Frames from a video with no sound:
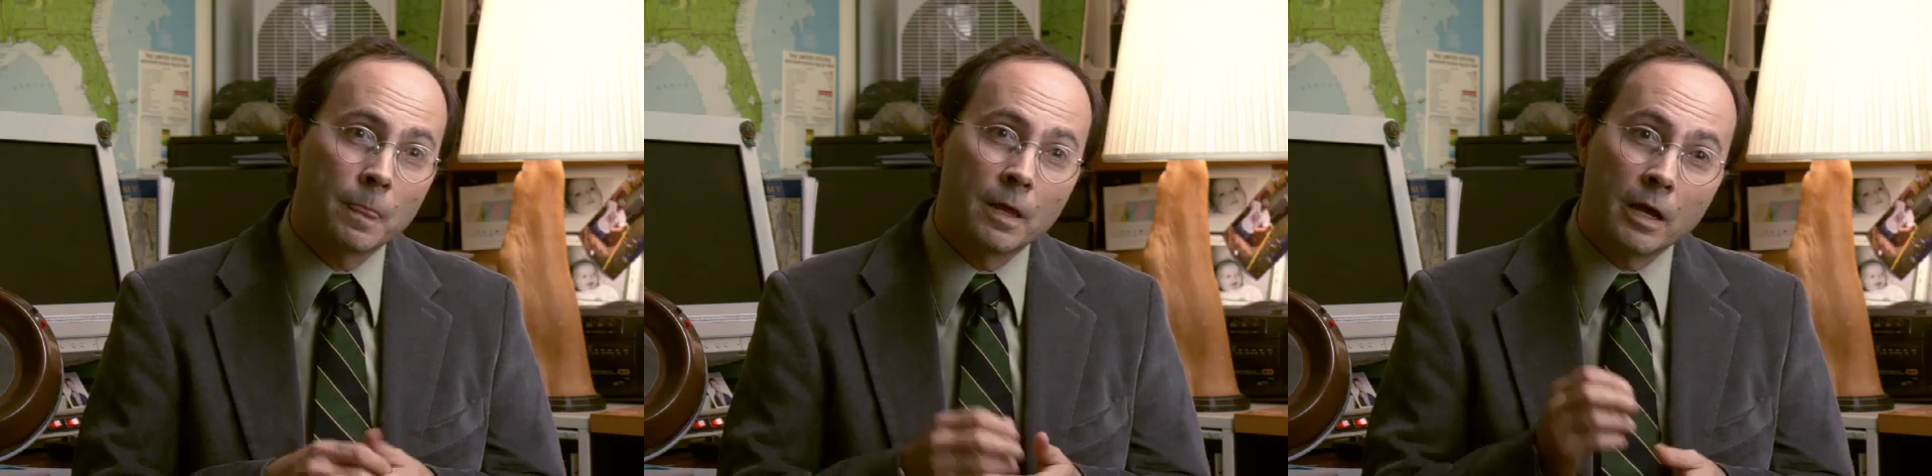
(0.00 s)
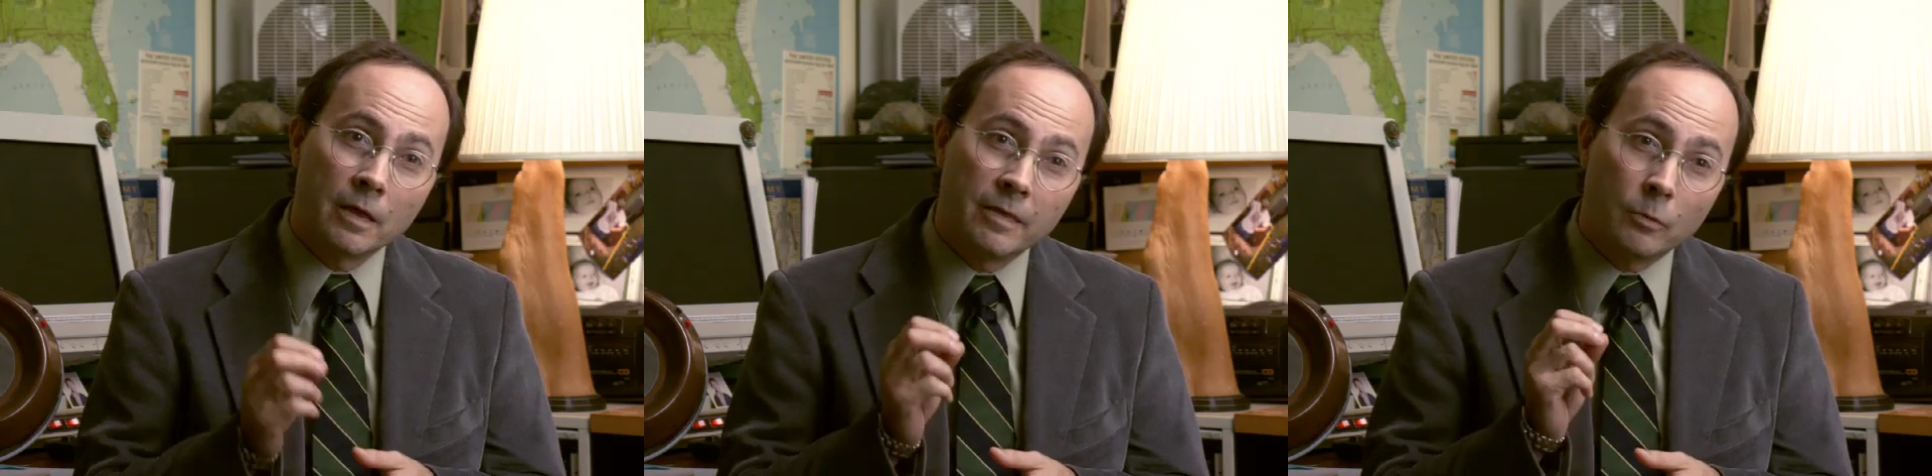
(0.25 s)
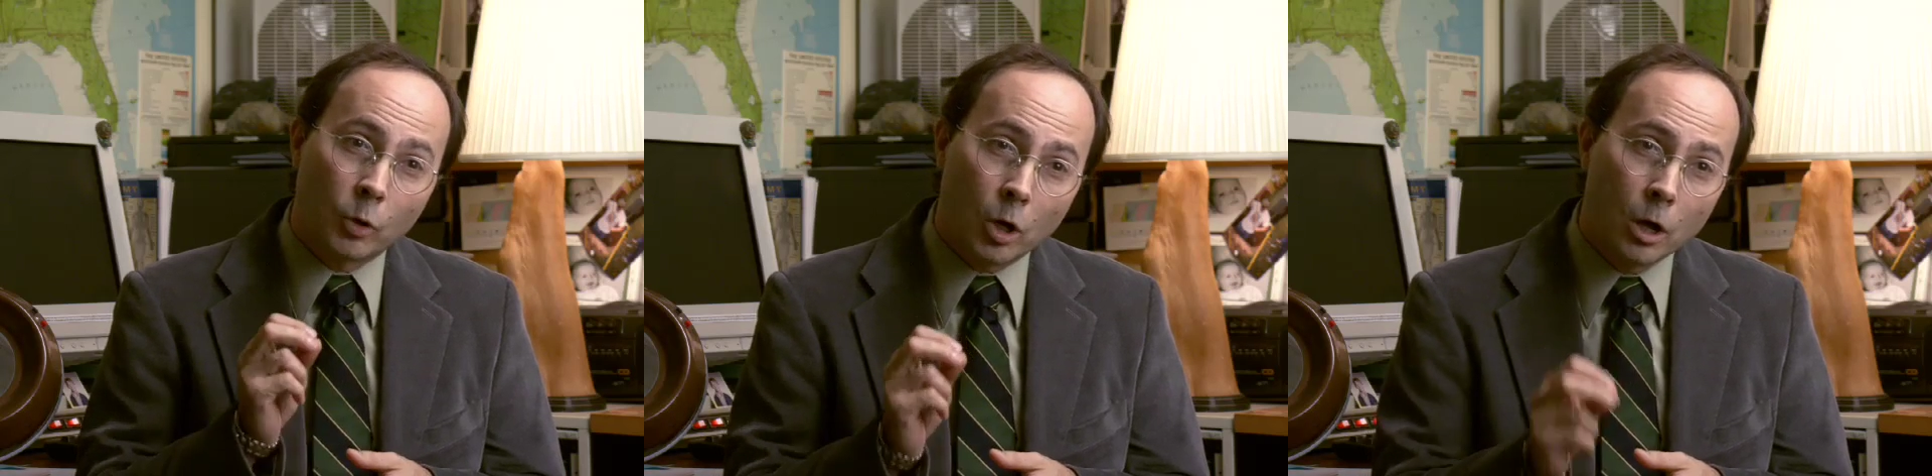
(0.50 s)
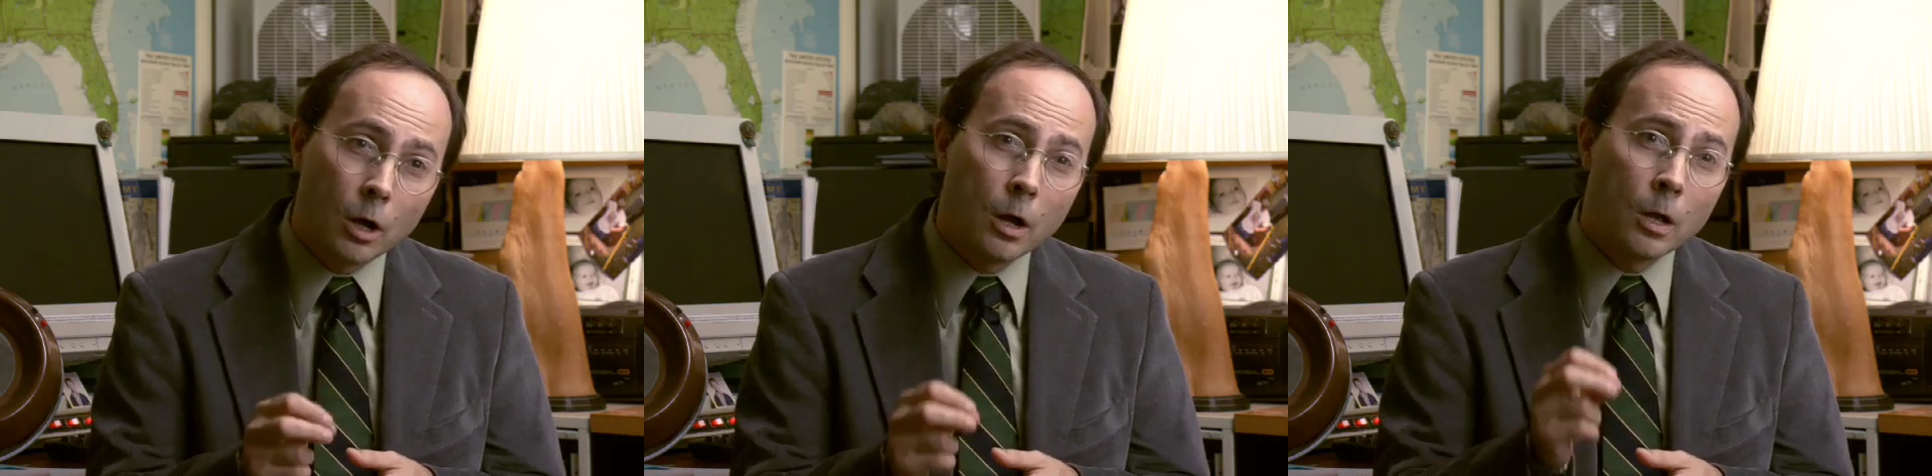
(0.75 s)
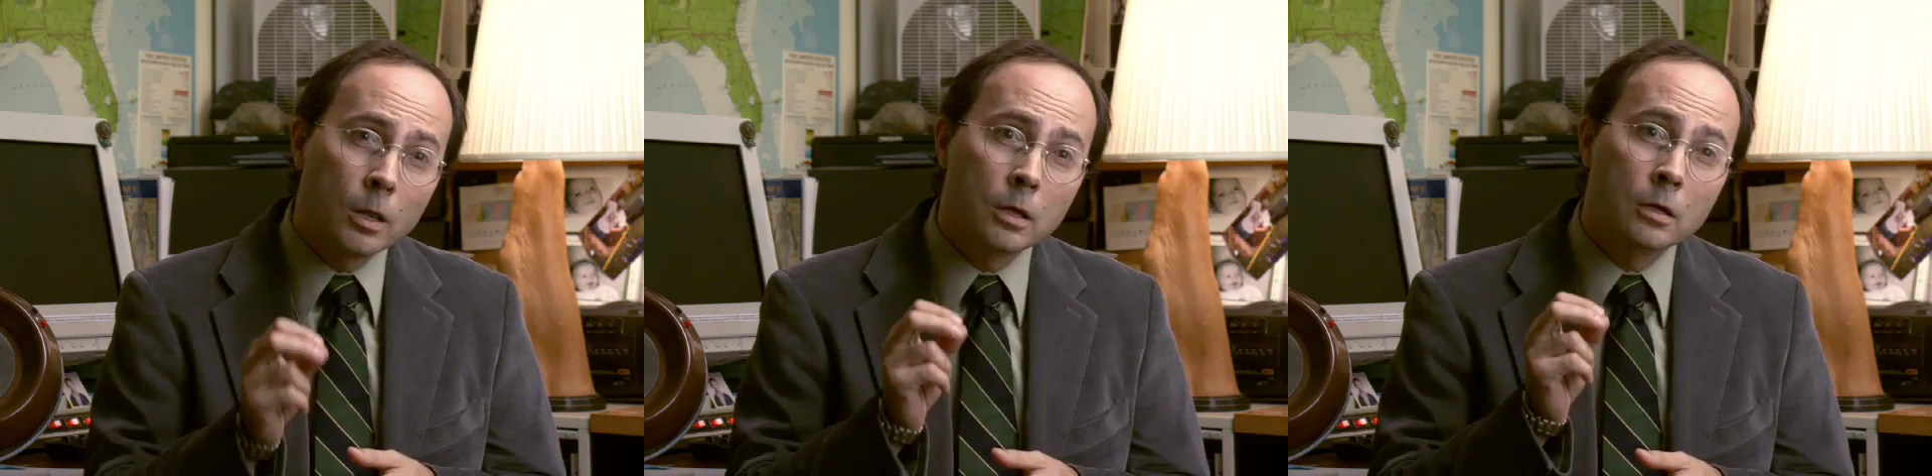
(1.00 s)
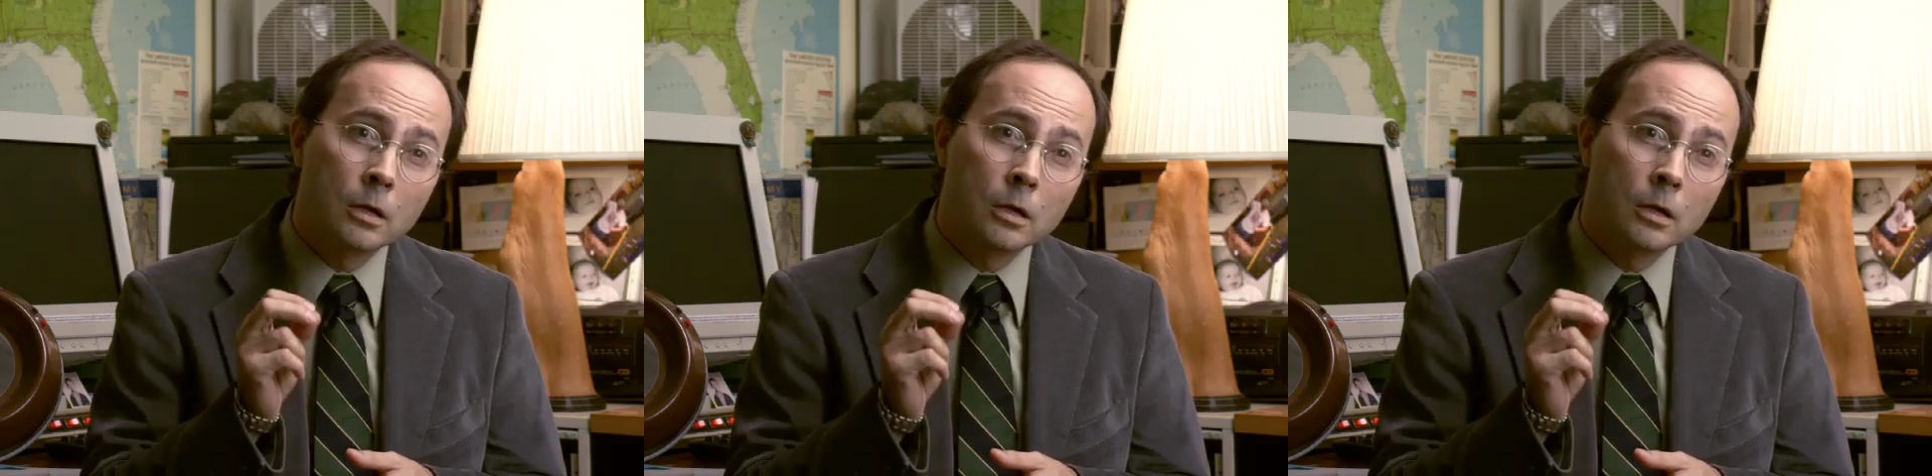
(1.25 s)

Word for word: and they were all